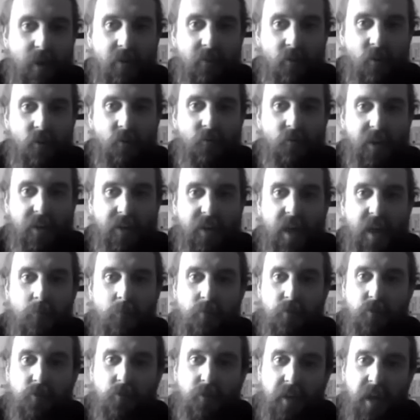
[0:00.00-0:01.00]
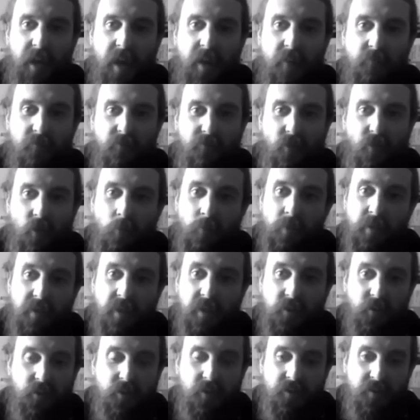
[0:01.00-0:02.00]
a lot of that chemistry came from, is
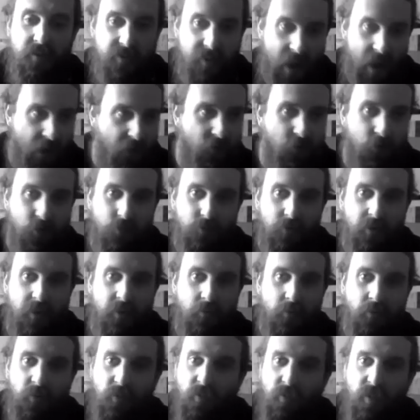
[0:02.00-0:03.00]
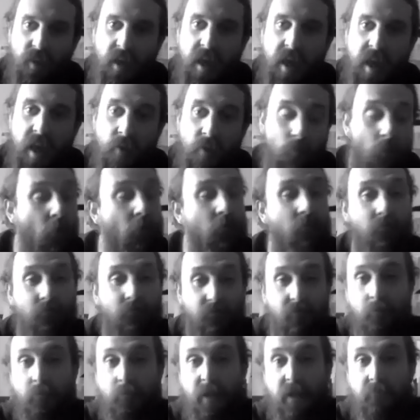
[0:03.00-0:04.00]
it just naturally was there. One,
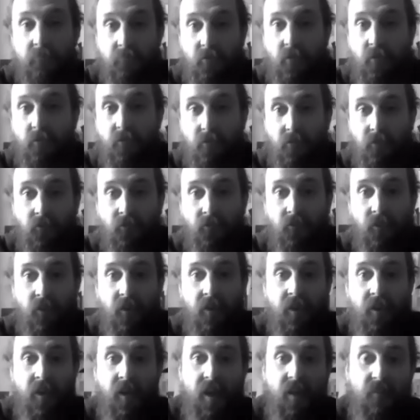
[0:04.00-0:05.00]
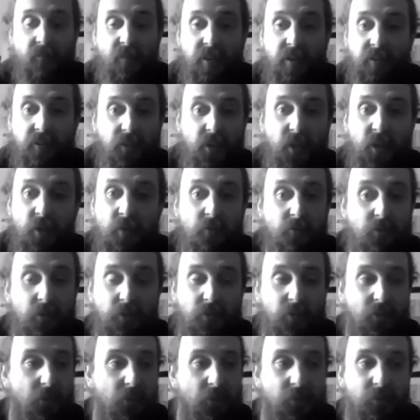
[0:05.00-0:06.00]
from being brothers, and then two,
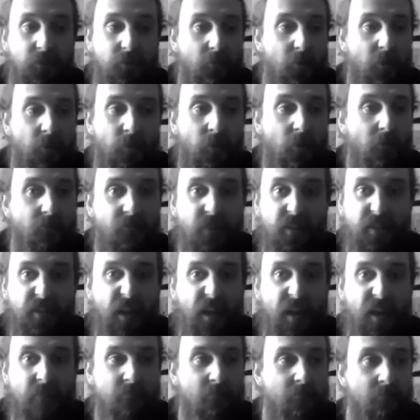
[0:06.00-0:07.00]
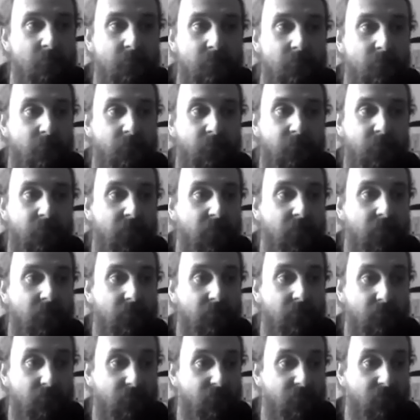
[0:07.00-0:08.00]
just because we were on the same
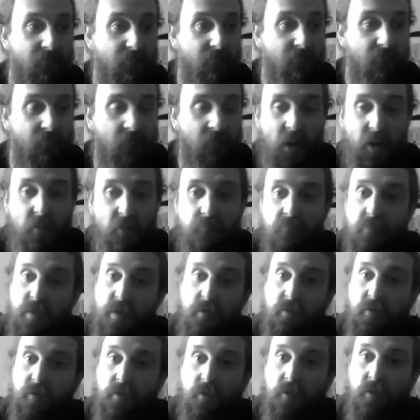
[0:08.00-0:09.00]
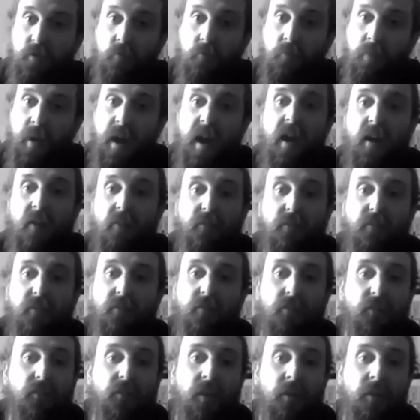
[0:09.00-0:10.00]
kind of musical paths.
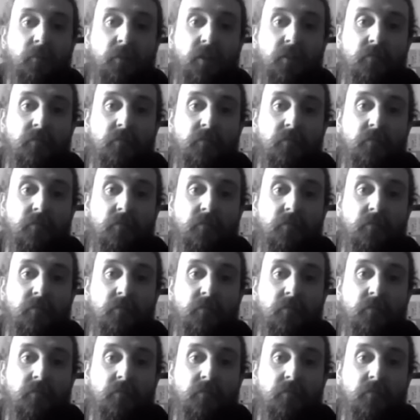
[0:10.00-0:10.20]
The same kind